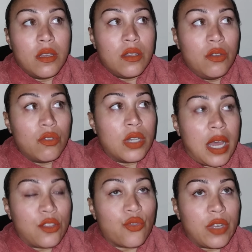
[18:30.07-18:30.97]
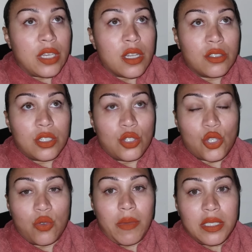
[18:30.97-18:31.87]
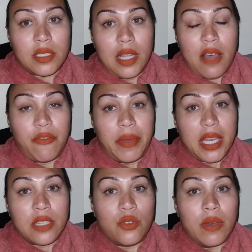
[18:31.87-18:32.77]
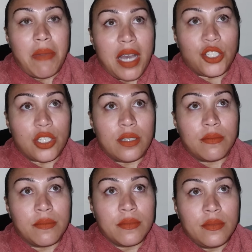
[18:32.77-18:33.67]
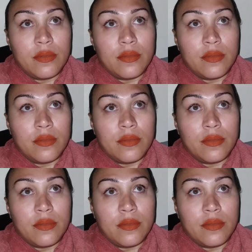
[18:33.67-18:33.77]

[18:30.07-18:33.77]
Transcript: You got 3 years and 2 months left, but can you imagine